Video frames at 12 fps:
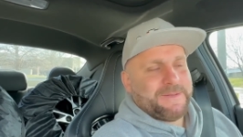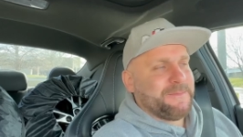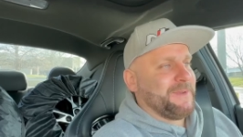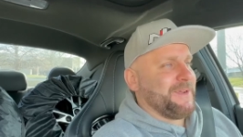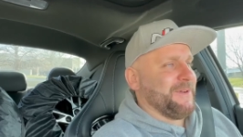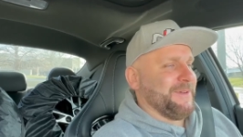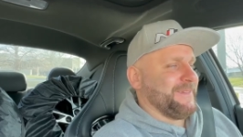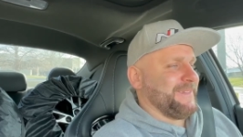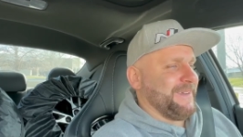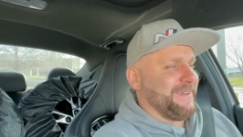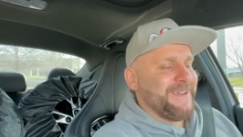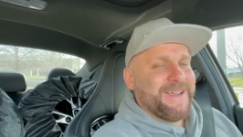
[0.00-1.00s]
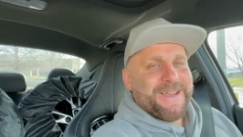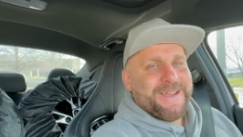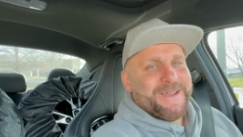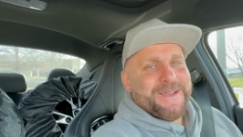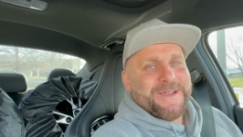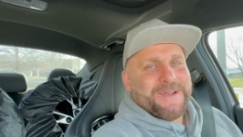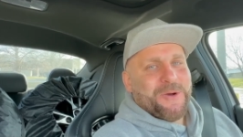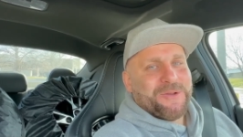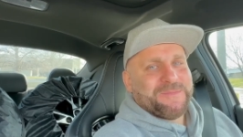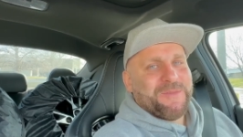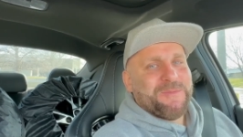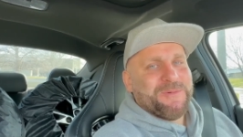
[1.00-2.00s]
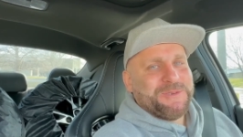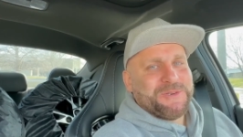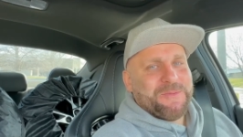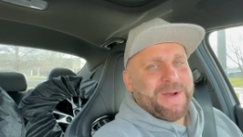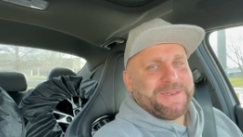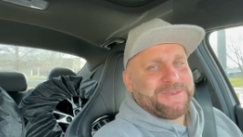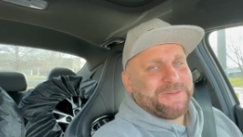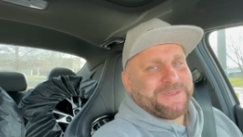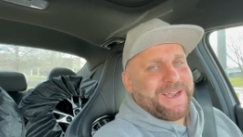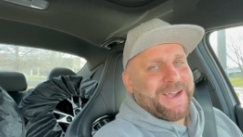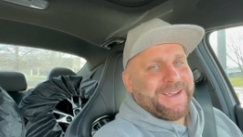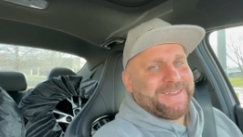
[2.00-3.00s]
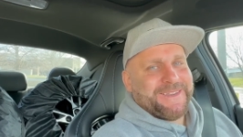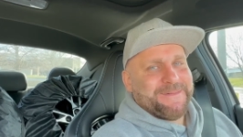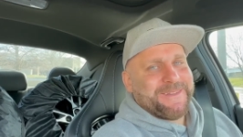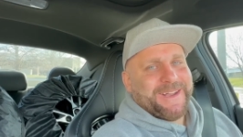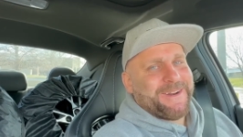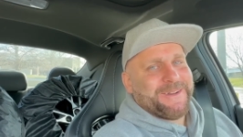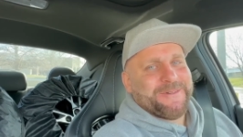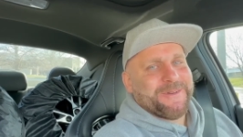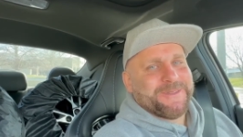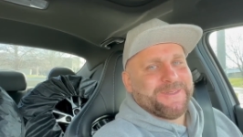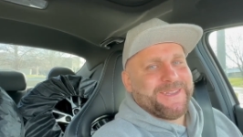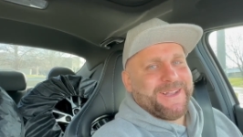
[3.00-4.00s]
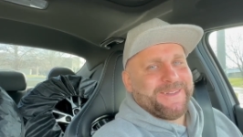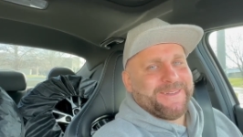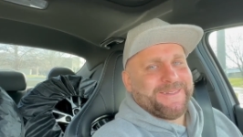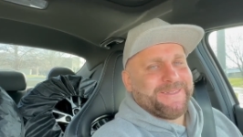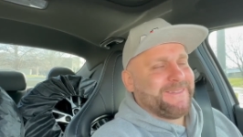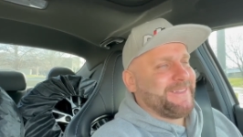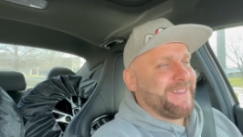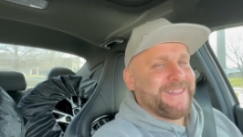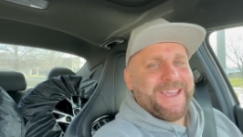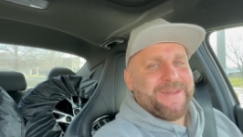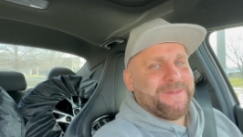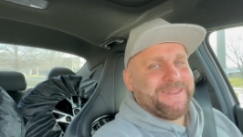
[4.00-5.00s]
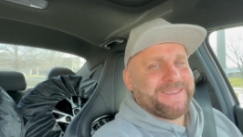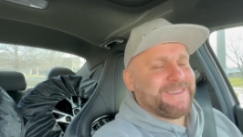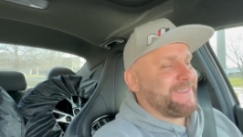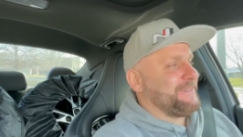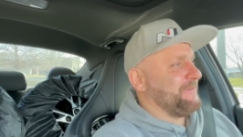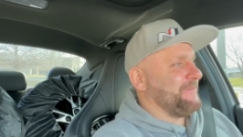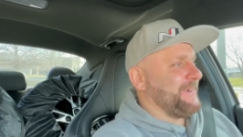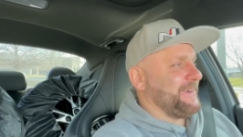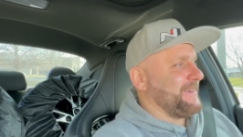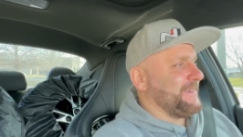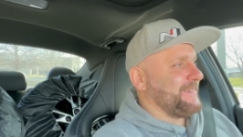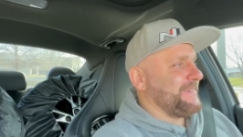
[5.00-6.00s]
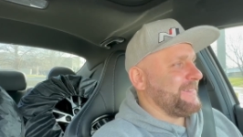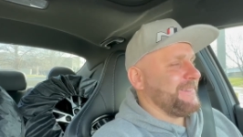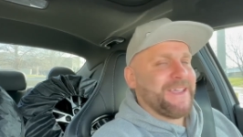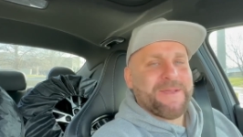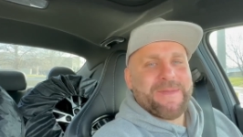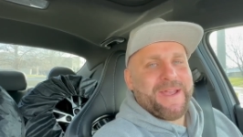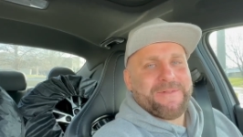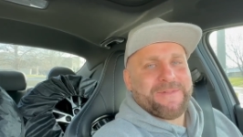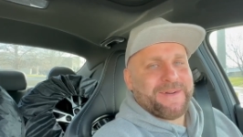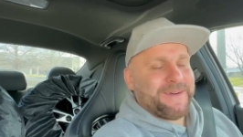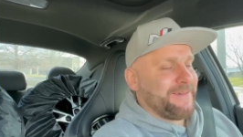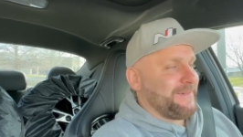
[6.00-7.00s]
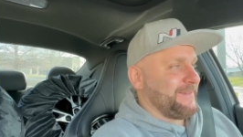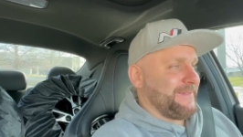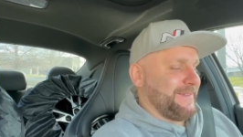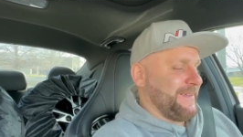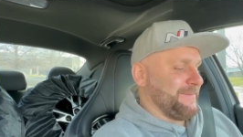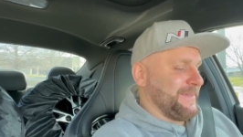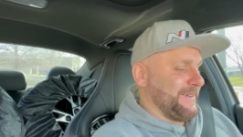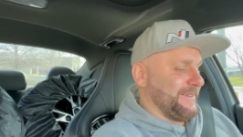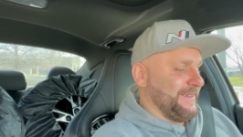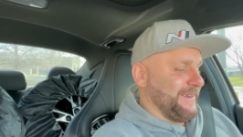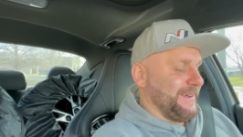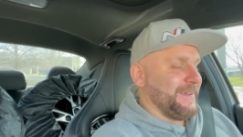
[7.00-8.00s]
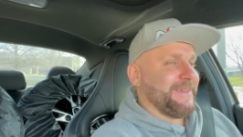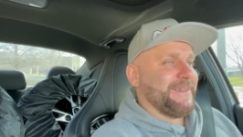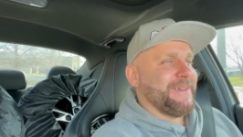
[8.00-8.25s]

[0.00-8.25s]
Because Cosmo Mucho Machos, guys, I mean, I don't know what to tell you. The name is just the funniest name ever. I'm not gonna lie.